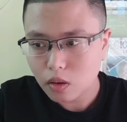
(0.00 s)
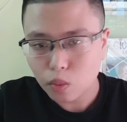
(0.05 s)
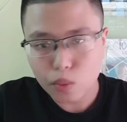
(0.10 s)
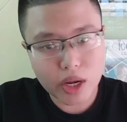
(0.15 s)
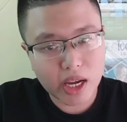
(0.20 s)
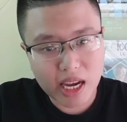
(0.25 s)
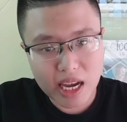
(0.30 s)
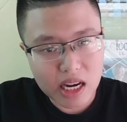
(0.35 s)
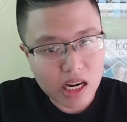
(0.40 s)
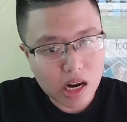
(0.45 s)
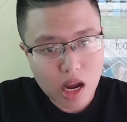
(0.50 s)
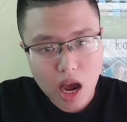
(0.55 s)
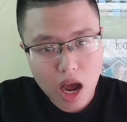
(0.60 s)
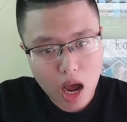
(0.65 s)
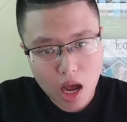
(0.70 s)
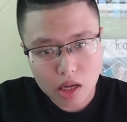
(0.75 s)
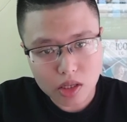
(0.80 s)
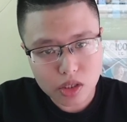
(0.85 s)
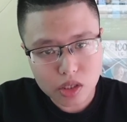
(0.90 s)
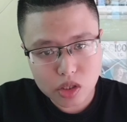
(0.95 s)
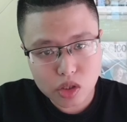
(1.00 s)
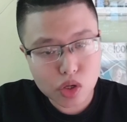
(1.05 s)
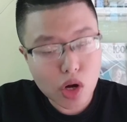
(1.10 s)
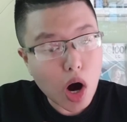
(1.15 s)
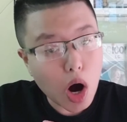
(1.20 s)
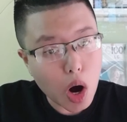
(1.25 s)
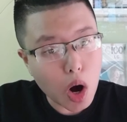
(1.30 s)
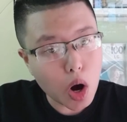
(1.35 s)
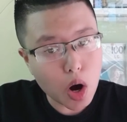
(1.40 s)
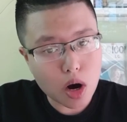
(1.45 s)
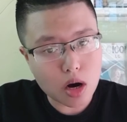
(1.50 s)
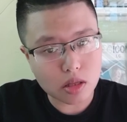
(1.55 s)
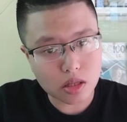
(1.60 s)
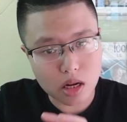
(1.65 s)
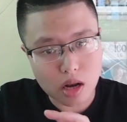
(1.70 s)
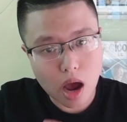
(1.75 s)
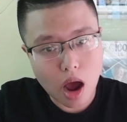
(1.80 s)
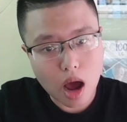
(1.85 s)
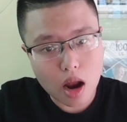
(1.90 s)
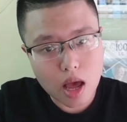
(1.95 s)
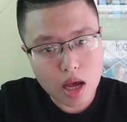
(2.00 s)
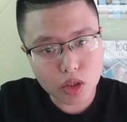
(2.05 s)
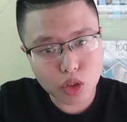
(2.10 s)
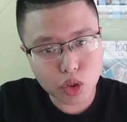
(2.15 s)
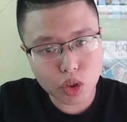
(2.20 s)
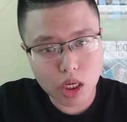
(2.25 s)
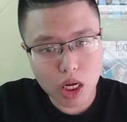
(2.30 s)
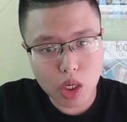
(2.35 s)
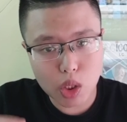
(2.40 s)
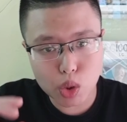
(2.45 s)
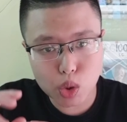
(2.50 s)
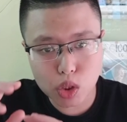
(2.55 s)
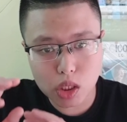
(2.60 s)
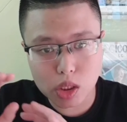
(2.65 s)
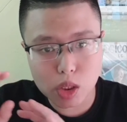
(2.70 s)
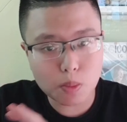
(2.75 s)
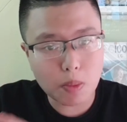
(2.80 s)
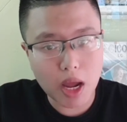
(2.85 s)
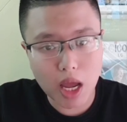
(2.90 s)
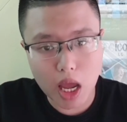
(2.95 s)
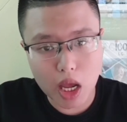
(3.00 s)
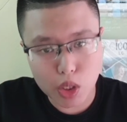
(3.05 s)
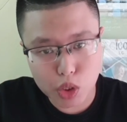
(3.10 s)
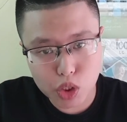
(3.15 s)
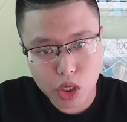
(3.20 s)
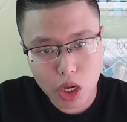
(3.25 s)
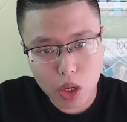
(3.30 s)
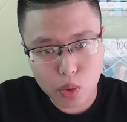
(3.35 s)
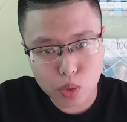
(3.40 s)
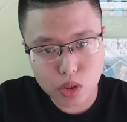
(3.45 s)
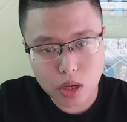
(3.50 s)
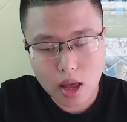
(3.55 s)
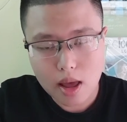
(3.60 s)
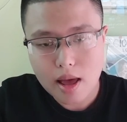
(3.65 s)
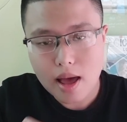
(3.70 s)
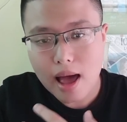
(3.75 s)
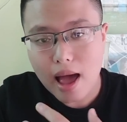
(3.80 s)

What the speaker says: we cannot turn the knowledge into the speaking skills.